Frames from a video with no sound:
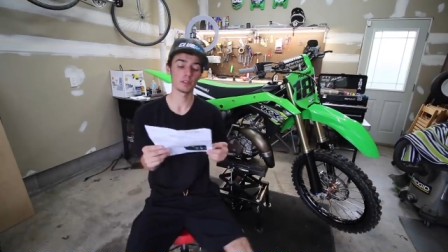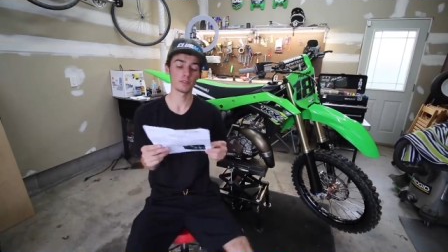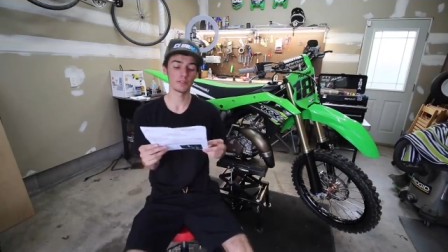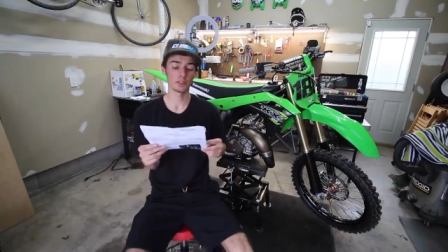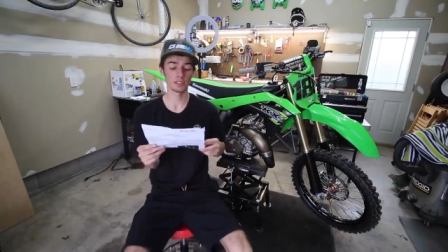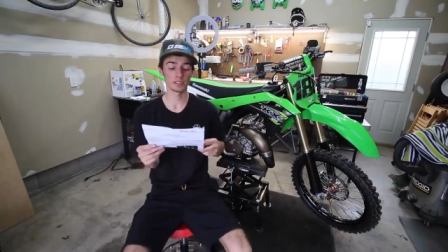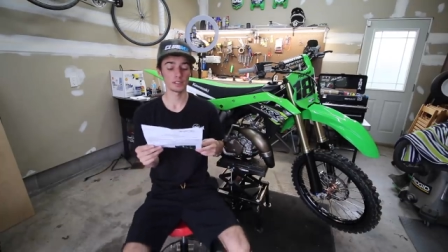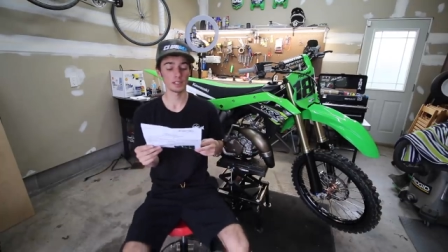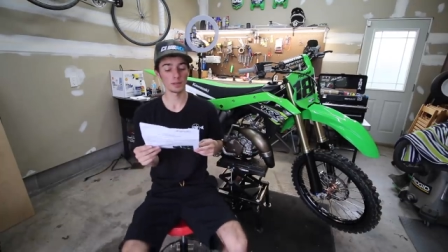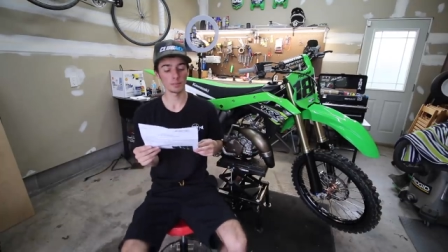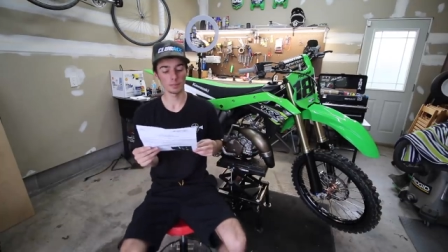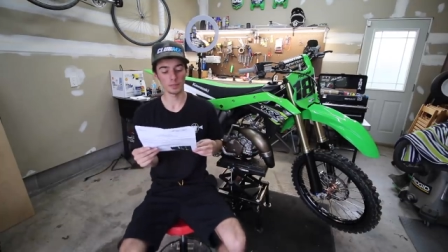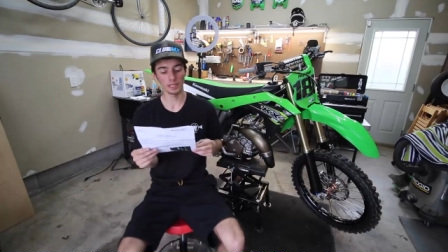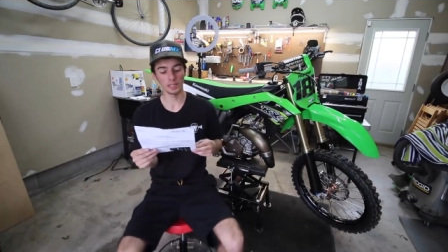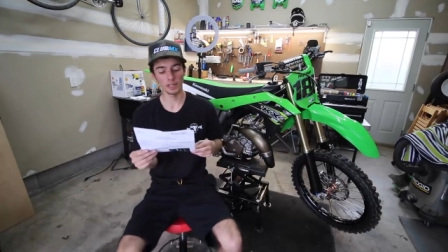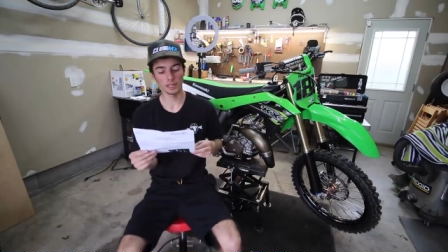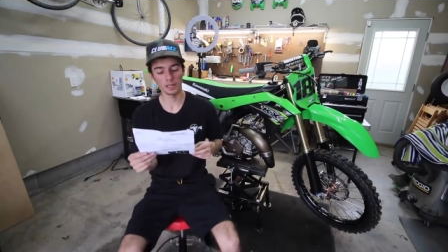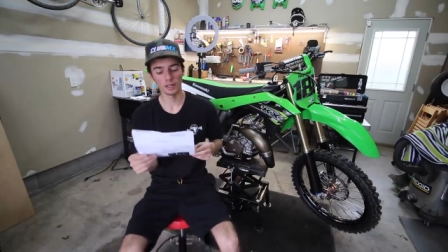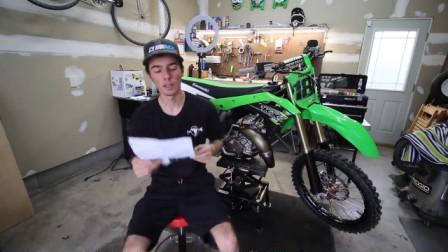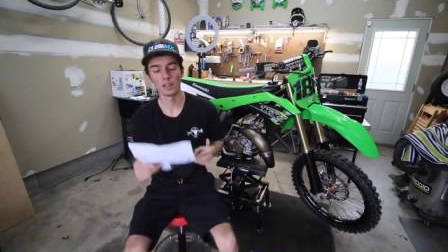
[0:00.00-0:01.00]
The first thing
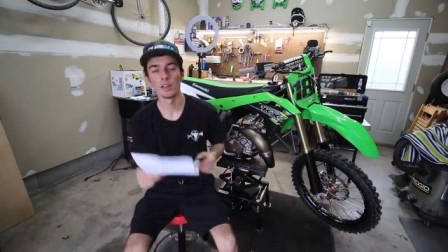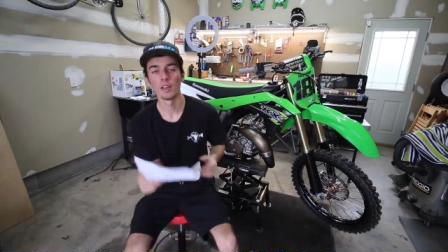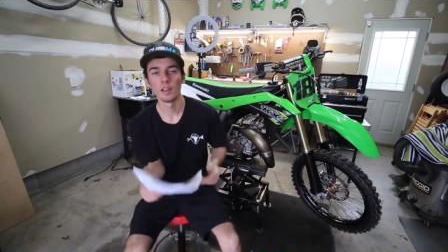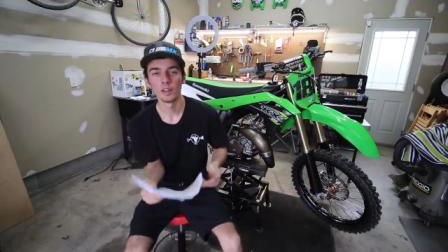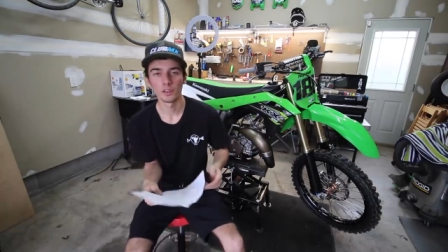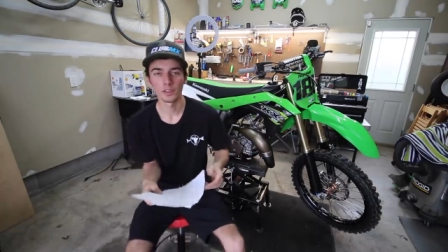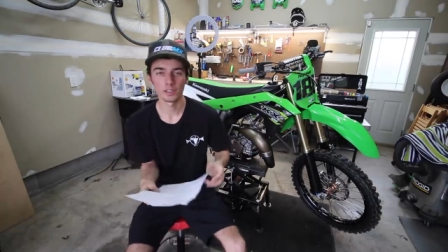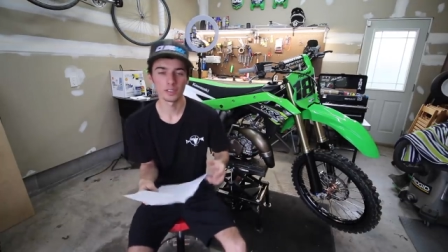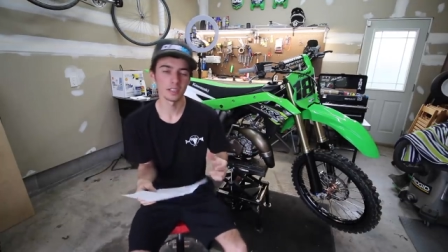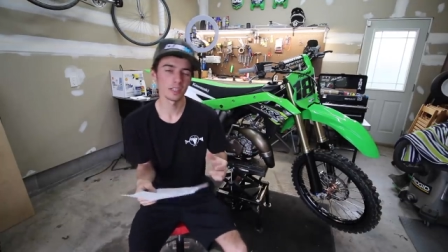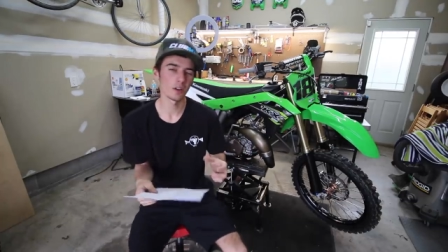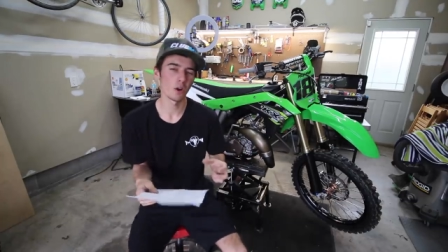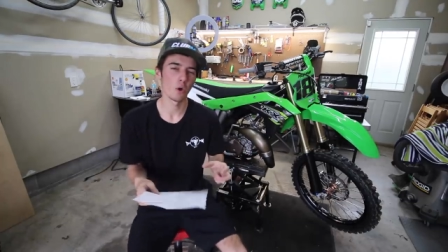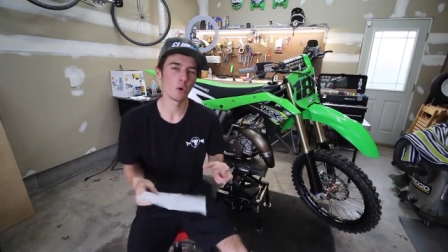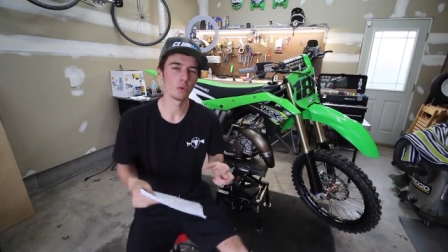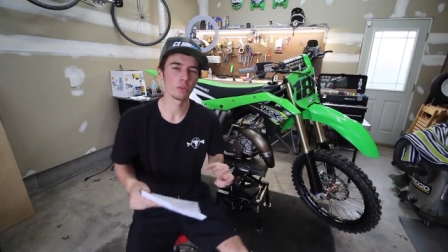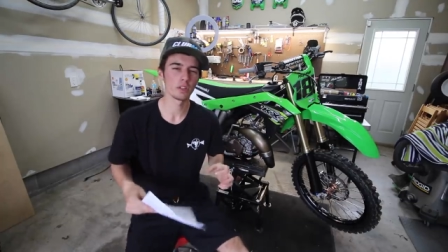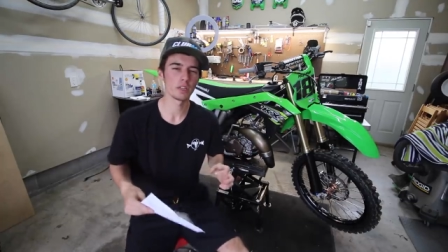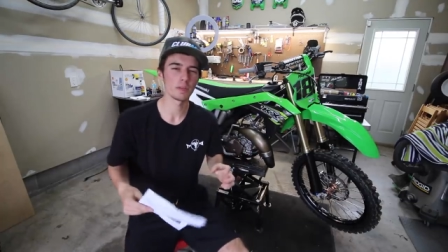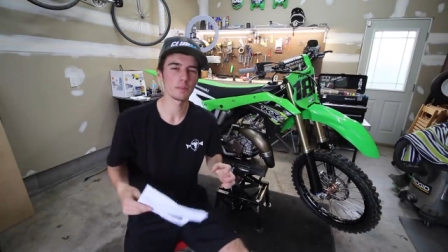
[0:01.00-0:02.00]
being, this thing
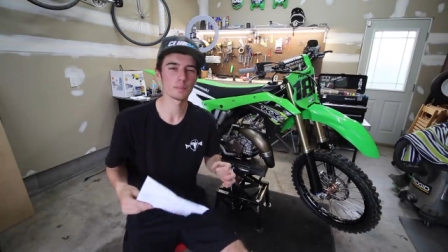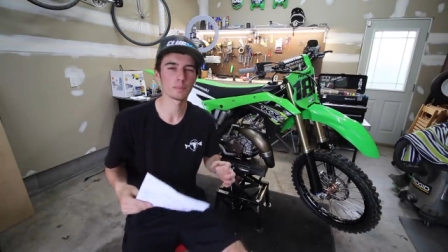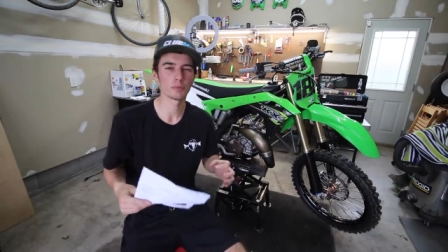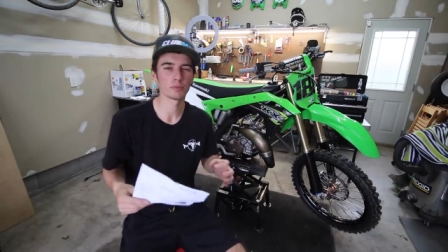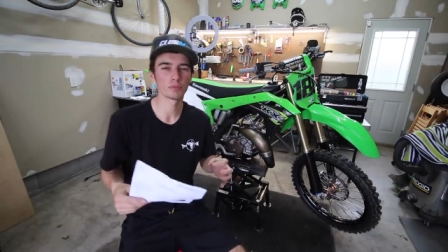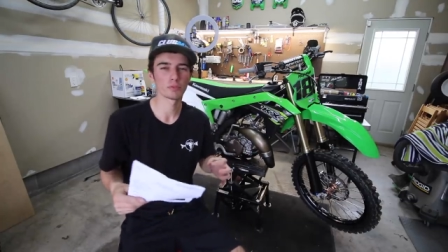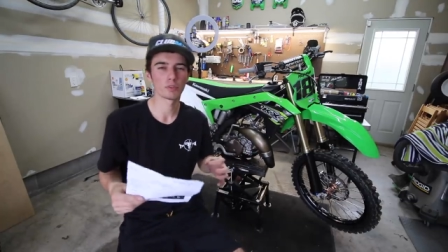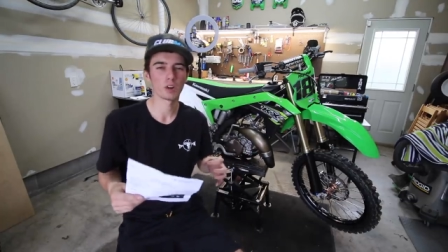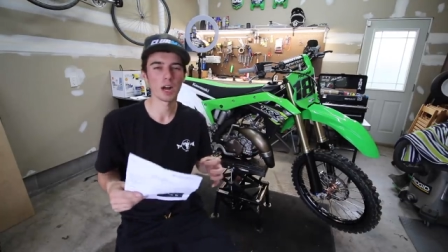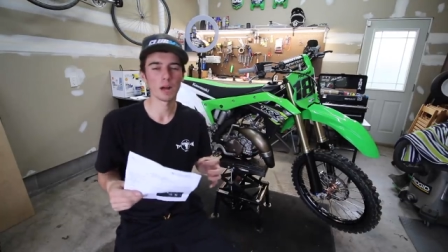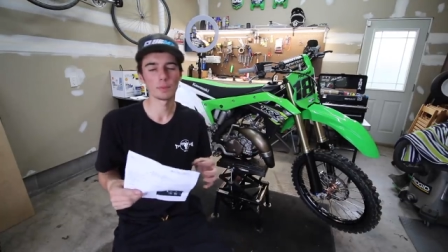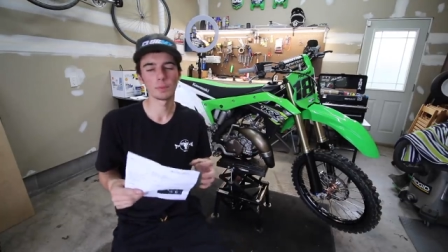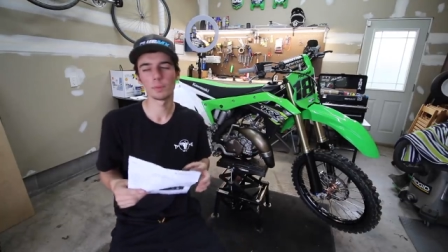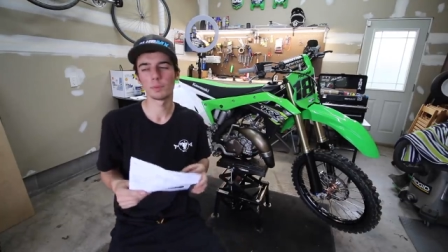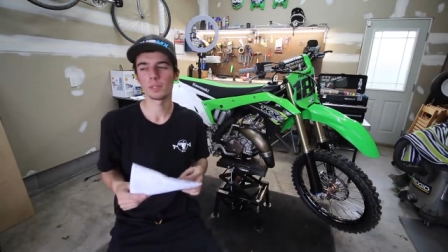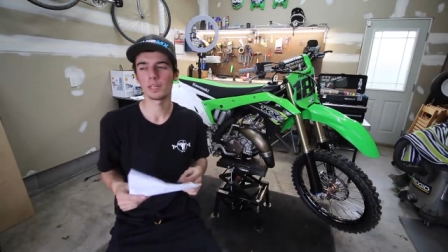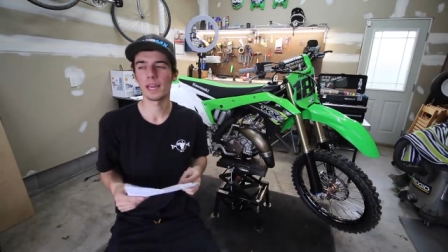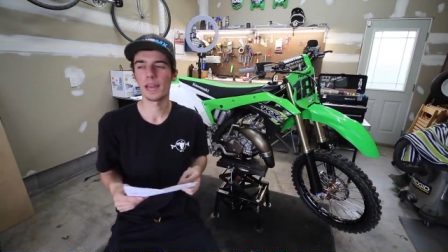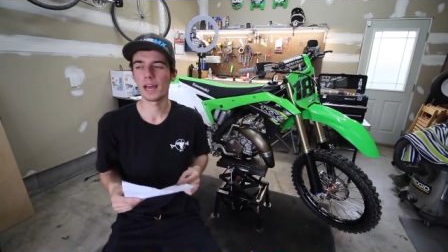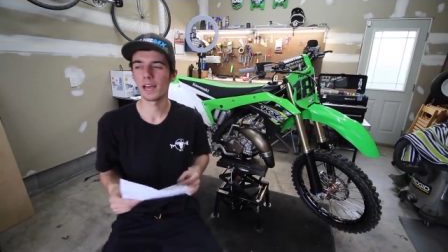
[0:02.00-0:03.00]
only
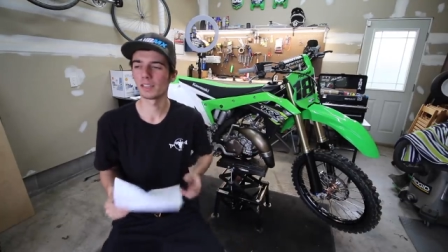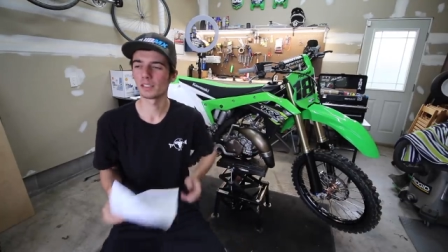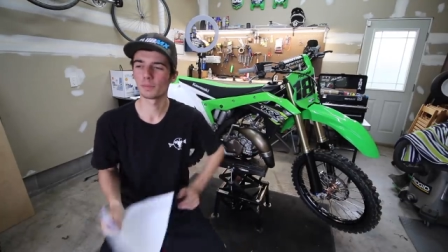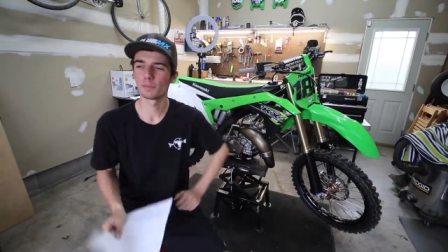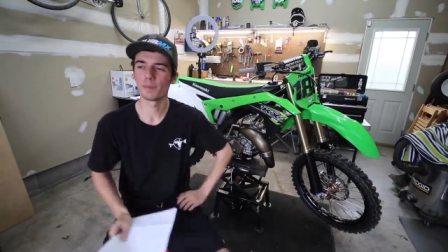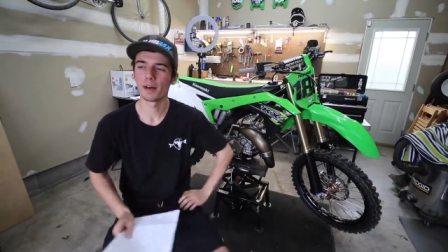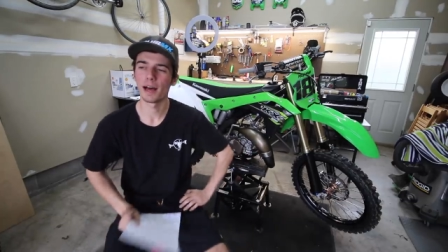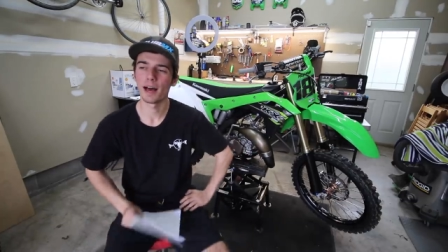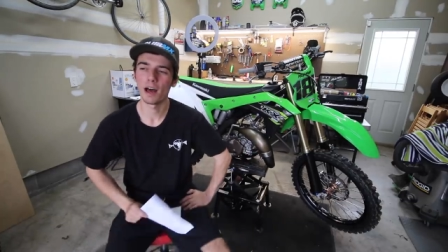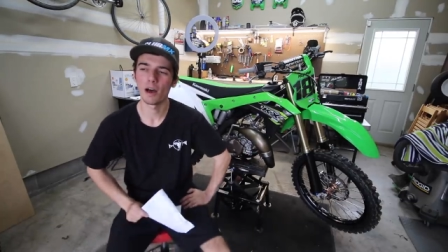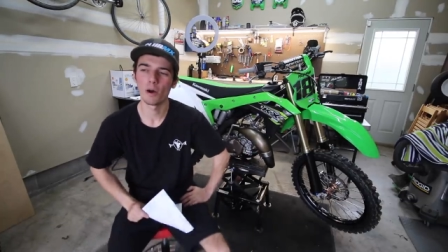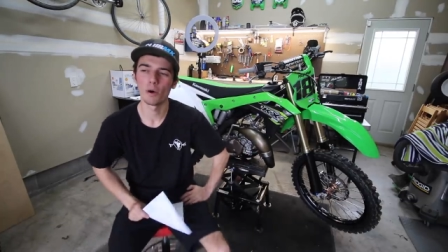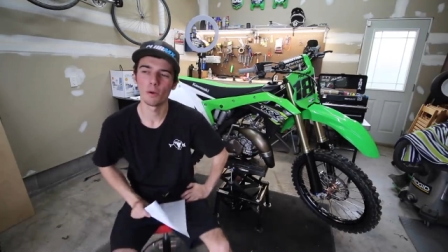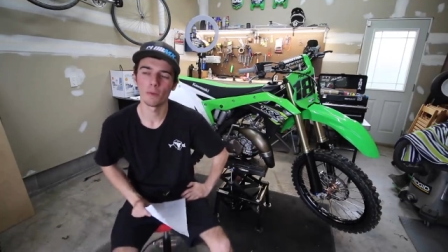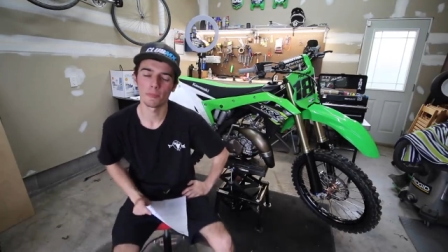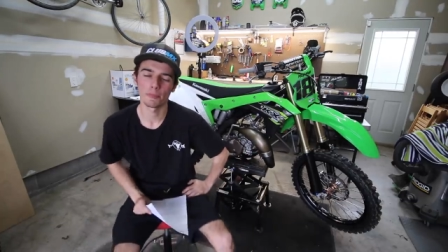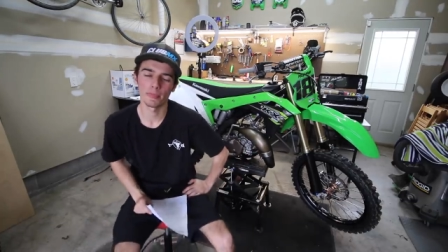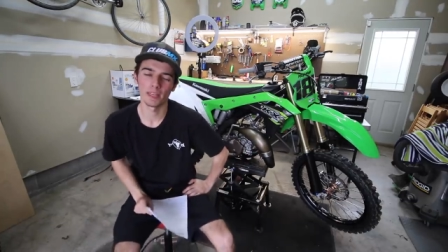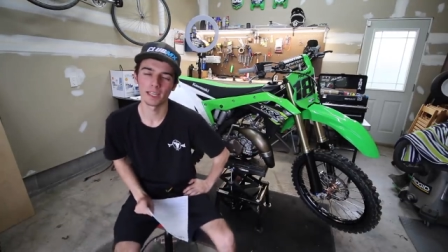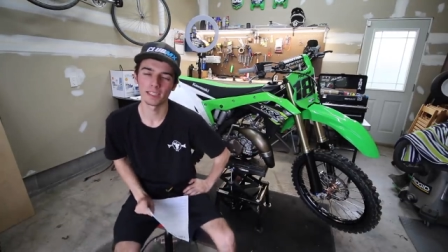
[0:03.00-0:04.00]
probably has
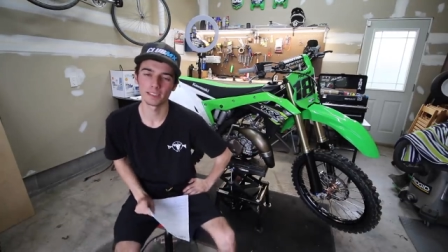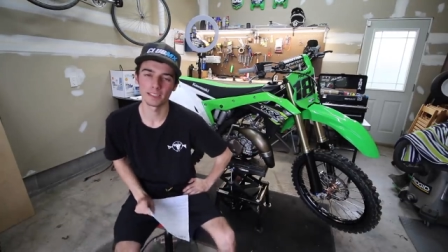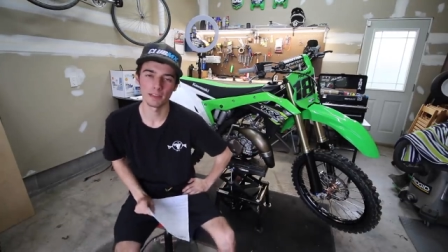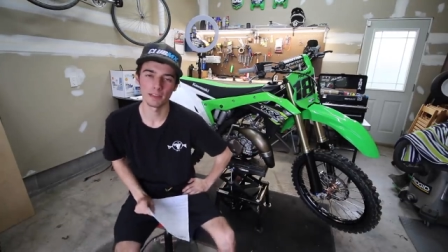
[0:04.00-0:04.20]
about, I'd